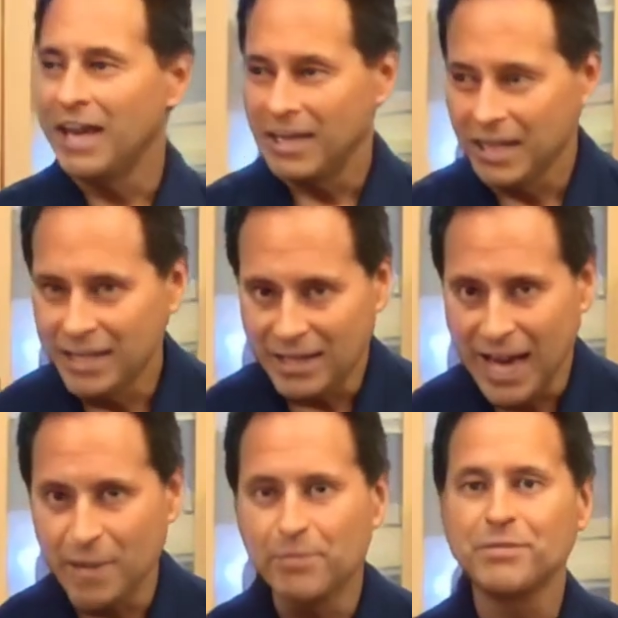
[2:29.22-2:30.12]
eat an
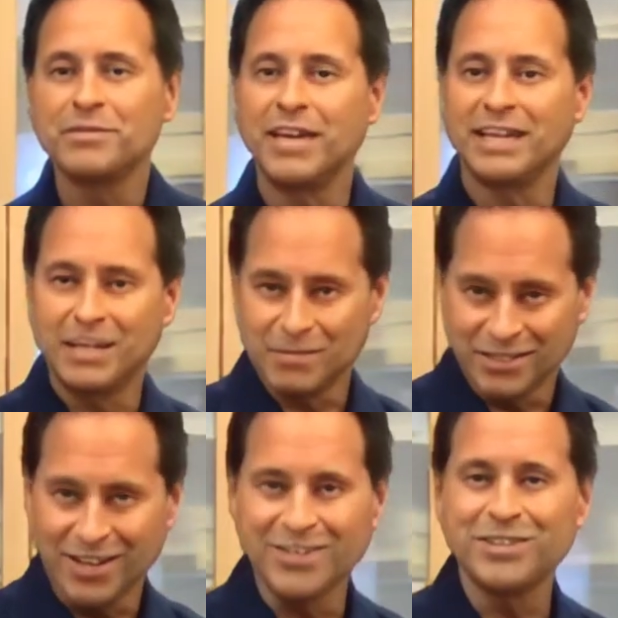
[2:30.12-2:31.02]
apple a day, keep the
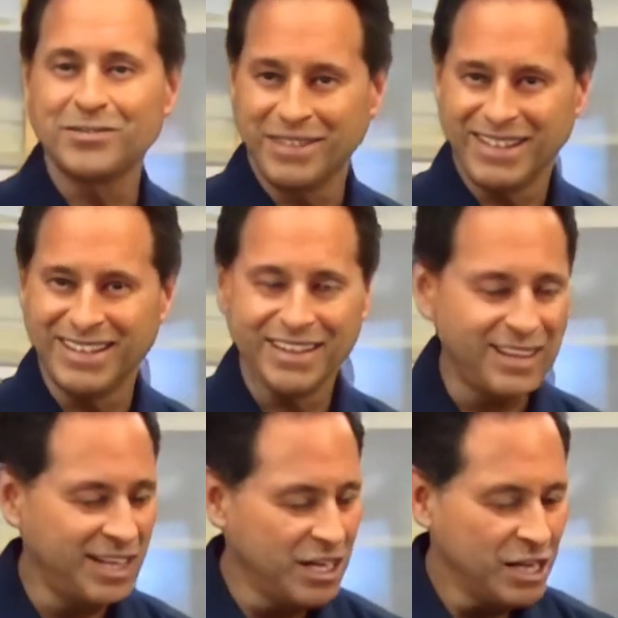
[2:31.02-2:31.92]
doctor away kind of
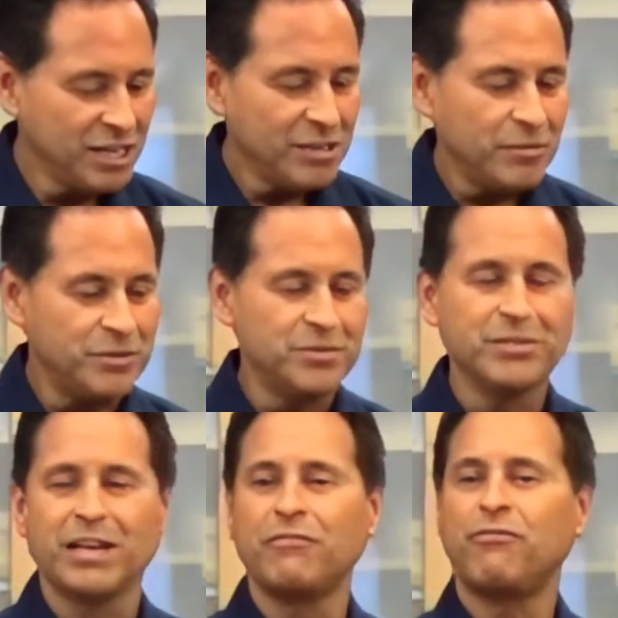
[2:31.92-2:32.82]
thing. There's
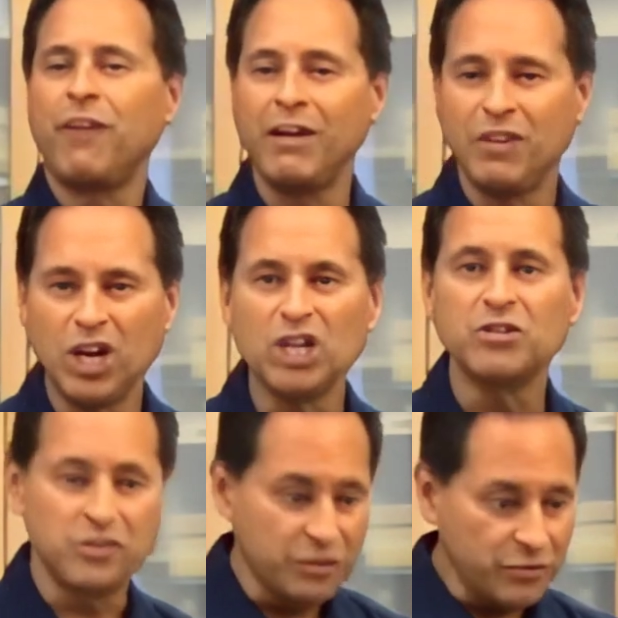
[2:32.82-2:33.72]
like
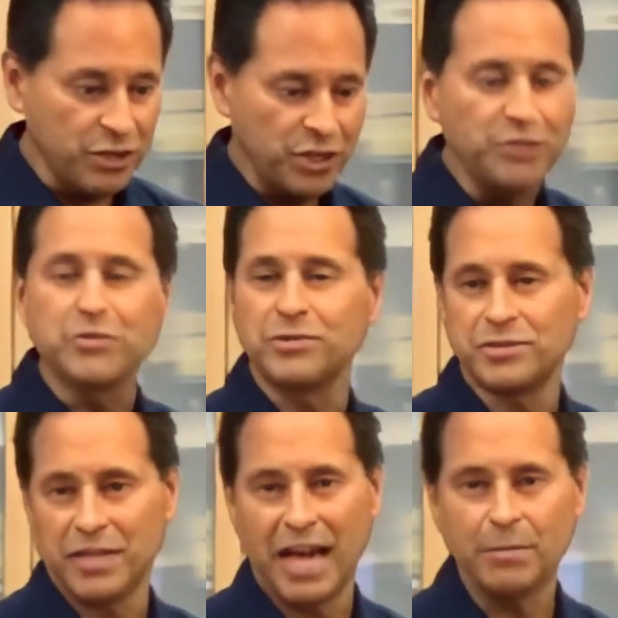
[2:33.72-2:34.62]
500 different
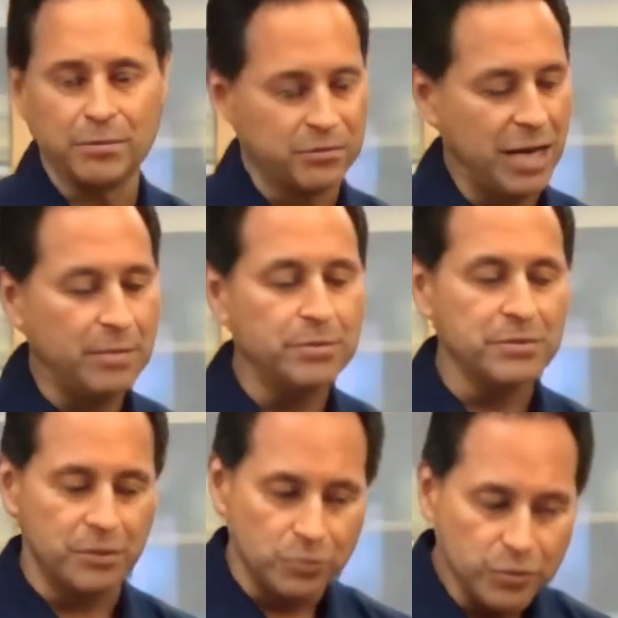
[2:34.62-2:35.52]
nutrients in apples. Apples
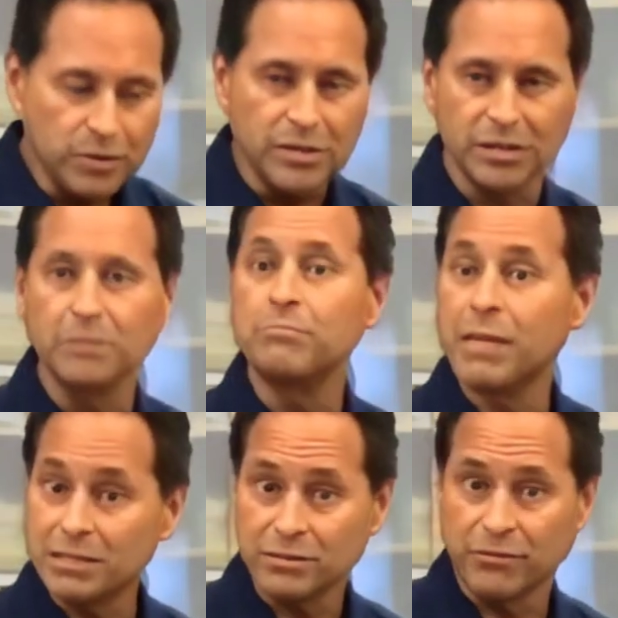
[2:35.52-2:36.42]
are really an
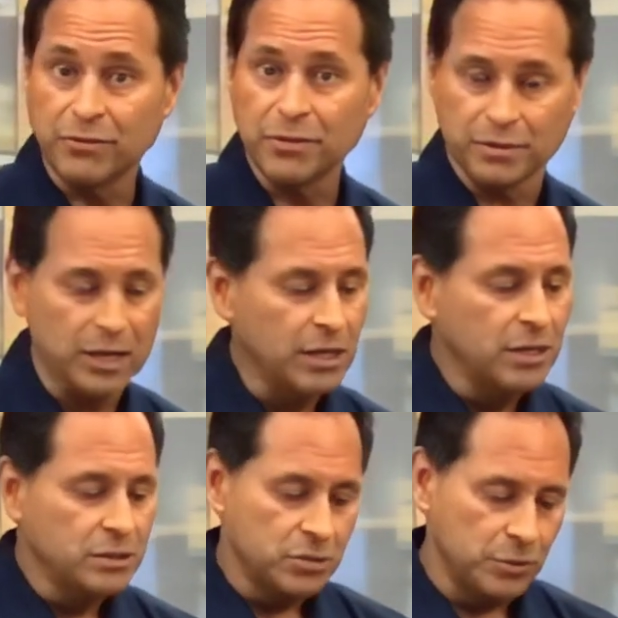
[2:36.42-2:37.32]
amazing fruit.
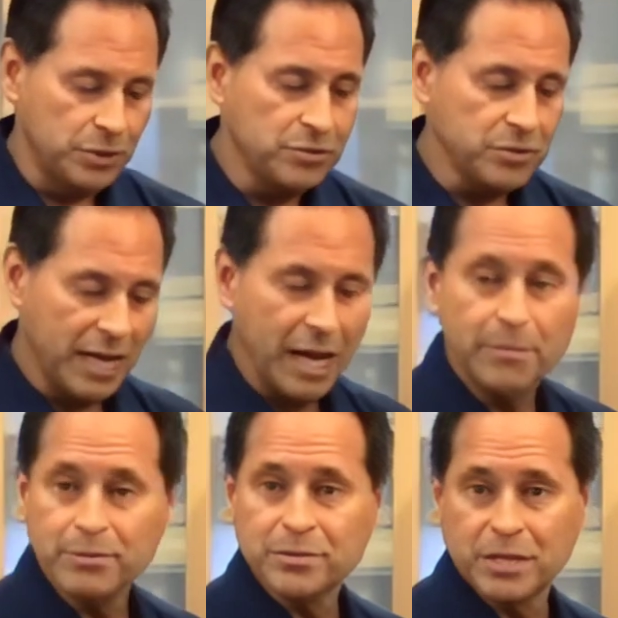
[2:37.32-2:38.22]
So we use the
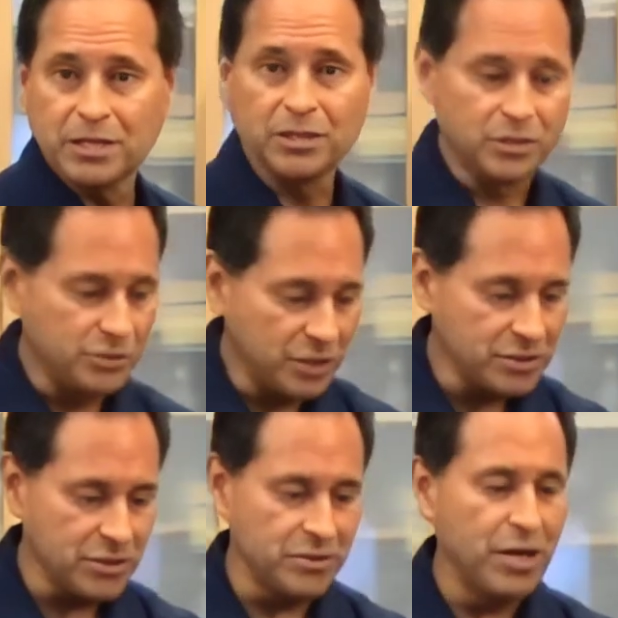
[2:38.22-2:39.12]
apples in
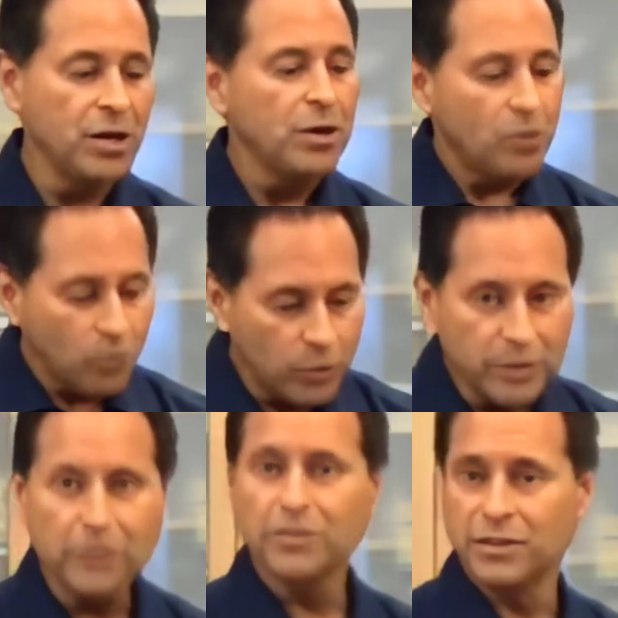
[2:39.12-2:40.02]
conjunction
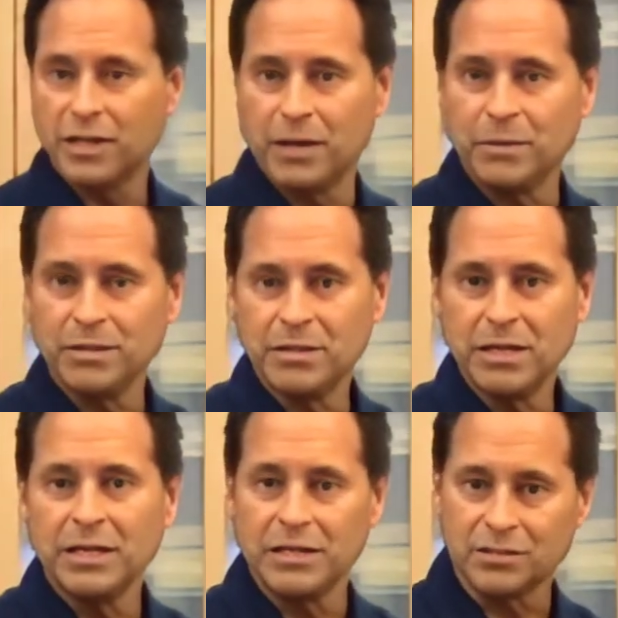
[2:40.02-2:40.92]
with the
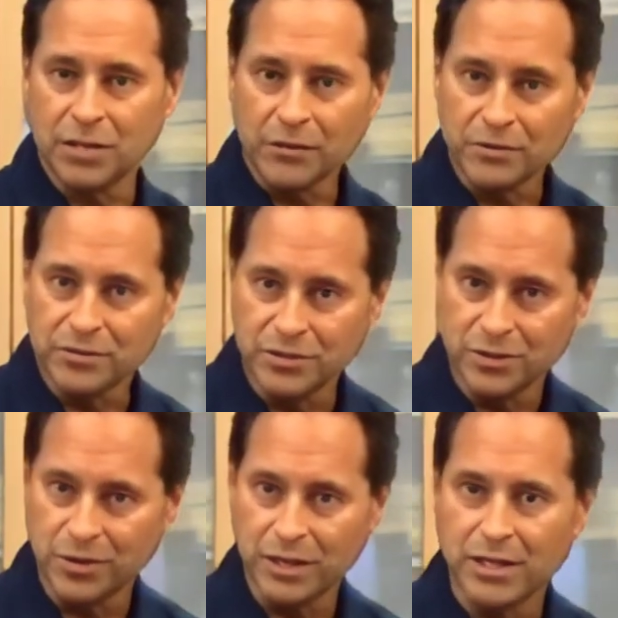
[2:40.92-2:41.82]
lemons. It softens the
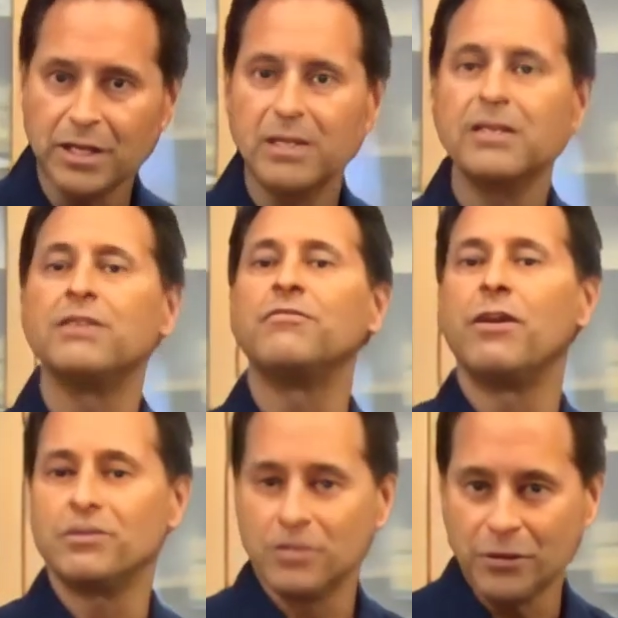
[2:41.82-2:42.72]
drink, it
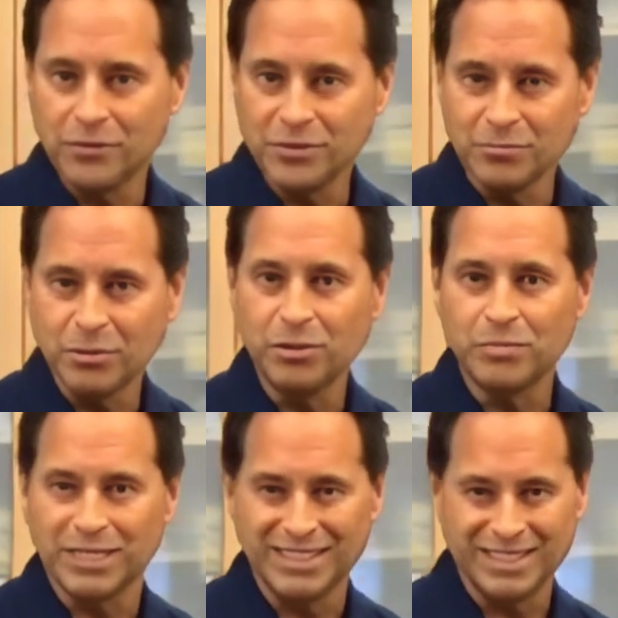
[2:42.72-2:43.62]
softens the blow,
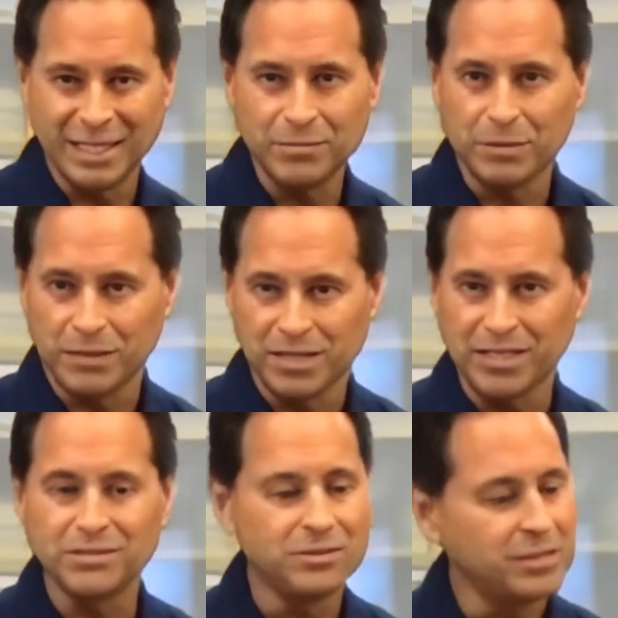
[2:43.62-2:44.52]
but at the same time it
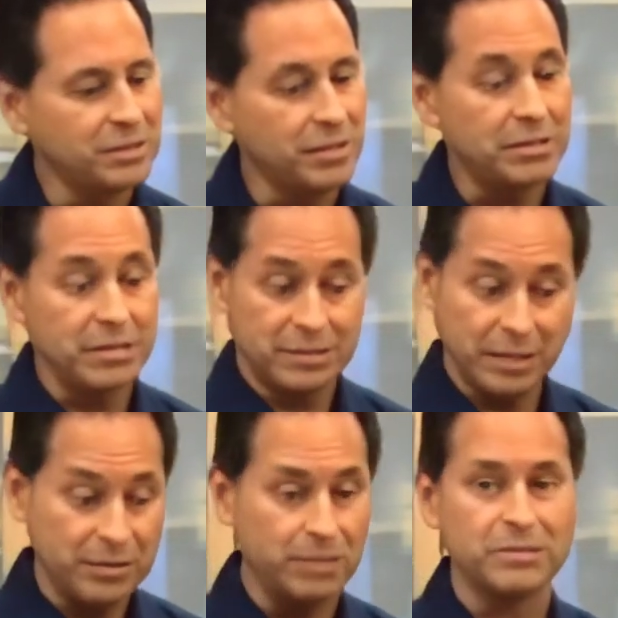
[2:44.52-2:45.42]
tastes good, and at the
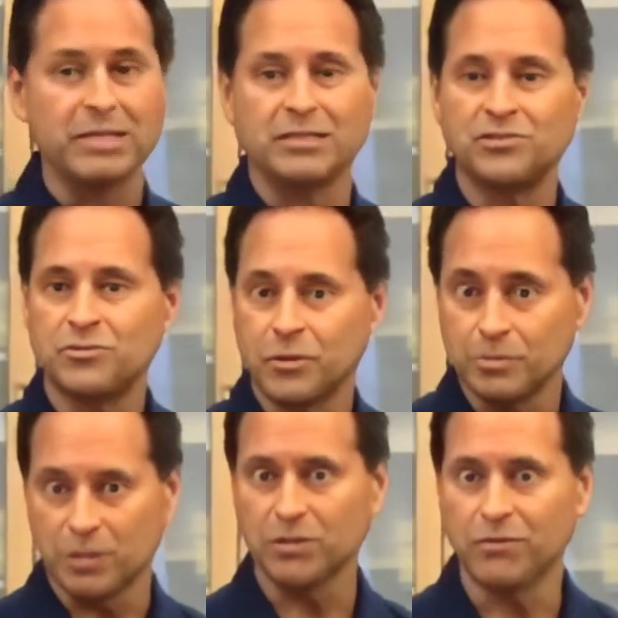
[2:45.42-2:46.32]
same time it's
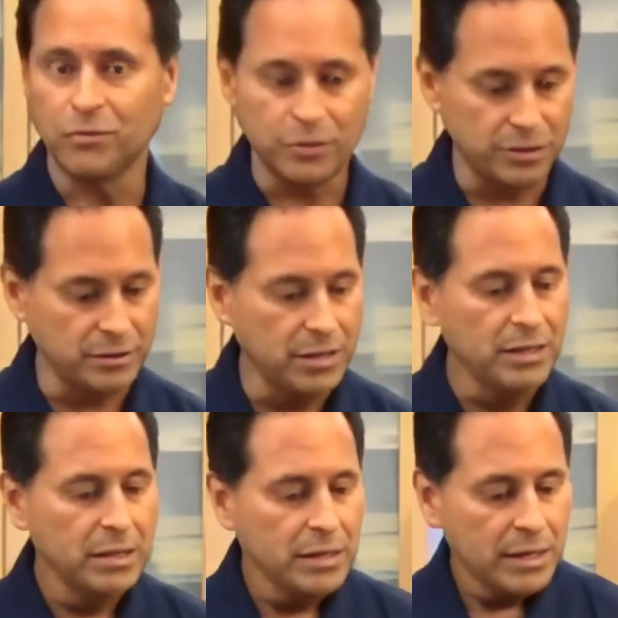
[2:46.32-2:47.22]
extremely good for you.
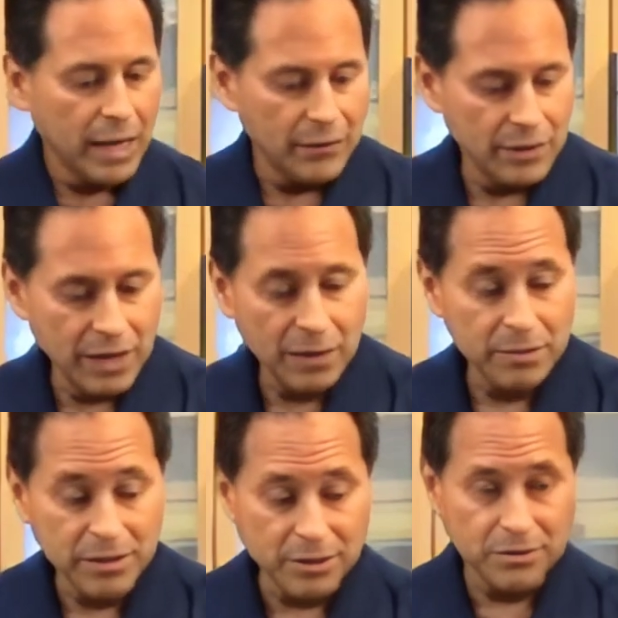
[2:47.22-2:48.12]
And then
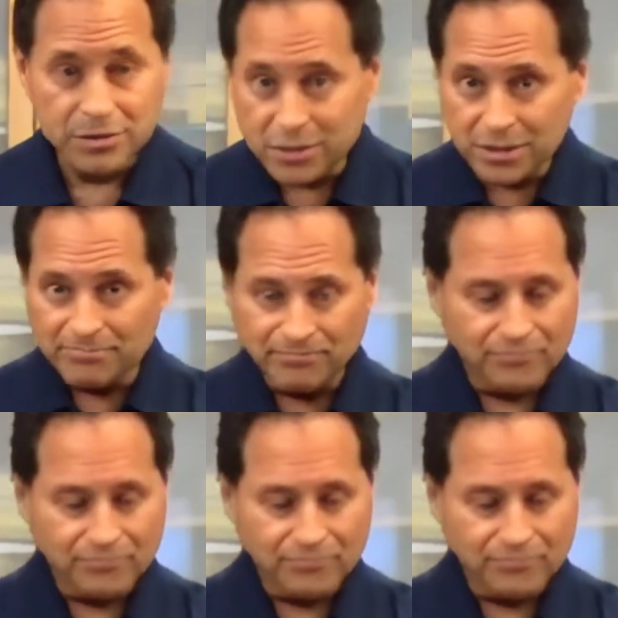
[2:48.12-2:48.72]
habaneros,